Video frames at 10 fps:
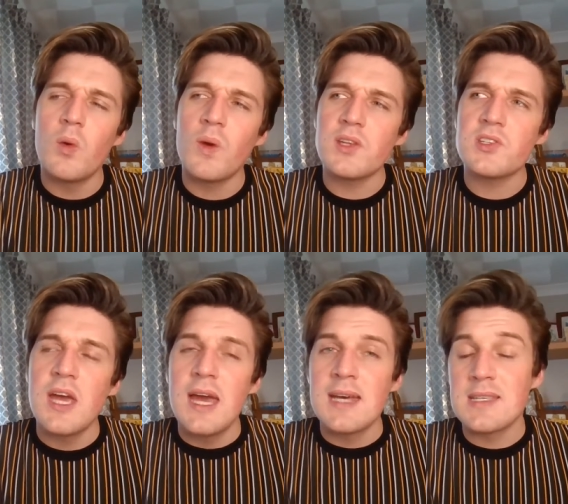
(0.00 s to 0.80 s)
which
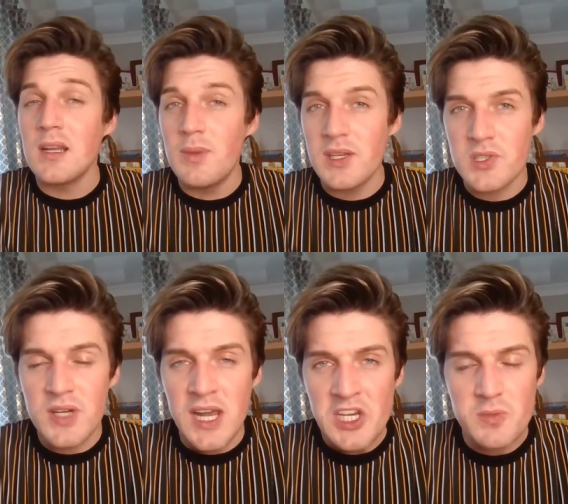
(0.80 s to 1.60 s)
is a little bit
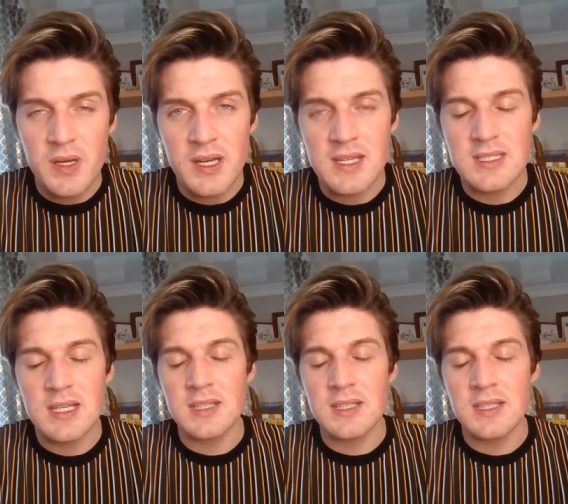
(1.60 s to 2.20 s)
strange, but